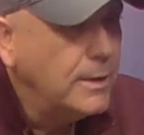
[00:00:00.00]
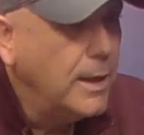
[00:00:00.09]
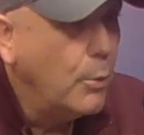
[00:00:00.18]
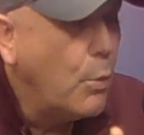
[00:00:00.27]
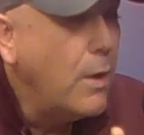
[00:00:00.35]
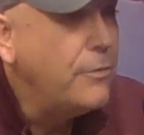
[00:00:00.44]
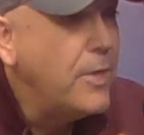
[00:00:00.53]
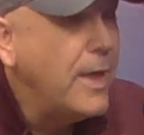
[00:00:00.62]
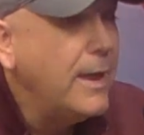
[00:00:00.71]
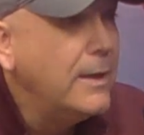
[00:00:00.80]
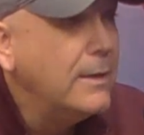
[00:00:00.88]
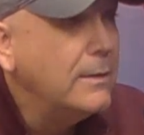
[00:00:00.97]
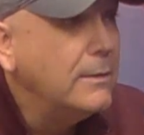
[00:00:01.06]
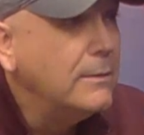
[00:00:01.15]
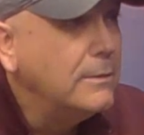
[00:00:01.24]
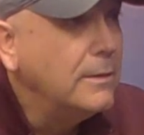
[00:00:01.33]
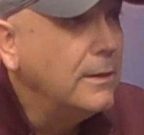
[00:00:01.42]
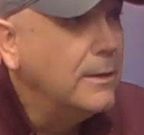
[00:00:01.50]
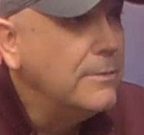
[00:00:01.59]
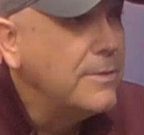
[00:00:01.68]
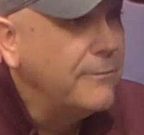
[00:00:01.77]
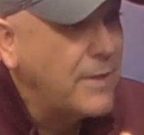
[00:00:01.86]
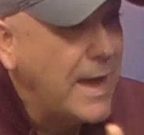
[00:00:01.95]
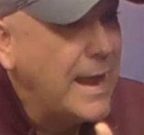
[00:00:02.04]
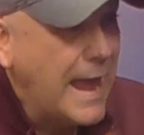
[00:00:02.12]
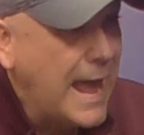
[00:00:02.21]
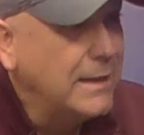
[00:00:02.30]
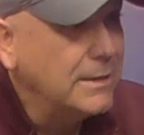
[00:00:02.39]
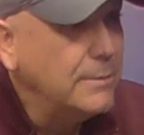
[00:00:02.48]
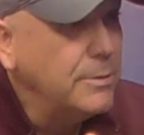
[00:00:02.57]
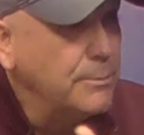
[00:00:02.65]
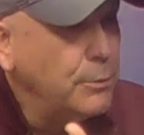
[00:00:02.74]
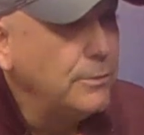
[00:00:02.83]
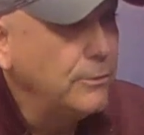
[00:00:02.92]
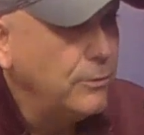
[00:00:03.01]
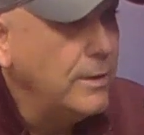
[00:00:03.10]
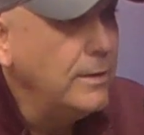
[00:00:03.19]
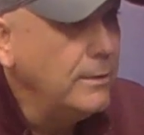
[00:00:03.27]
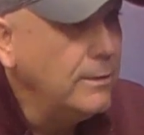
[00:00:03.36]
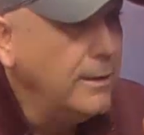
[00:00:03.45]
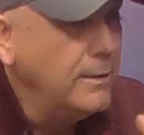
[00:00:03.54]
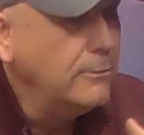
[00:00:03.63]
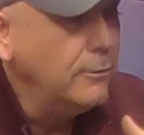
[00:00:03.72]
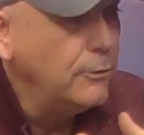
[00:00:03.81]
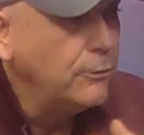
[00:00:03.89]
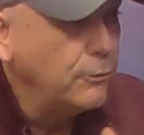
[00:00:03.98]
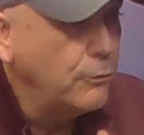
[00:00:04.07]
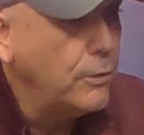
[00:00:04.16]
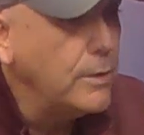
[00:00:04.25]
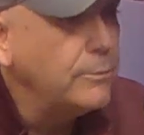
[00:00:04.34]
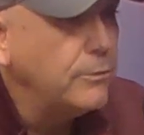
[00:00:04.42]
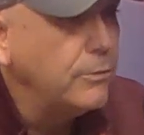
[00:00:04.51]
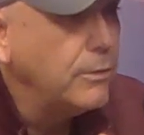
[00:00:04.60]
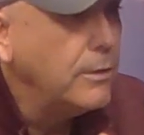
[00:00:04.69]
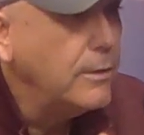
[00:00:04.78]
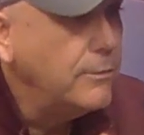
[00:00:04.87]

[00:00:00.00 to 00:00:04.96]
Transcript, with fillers: Now, what they uh, they've kind of ad libbed and put this in, into the script.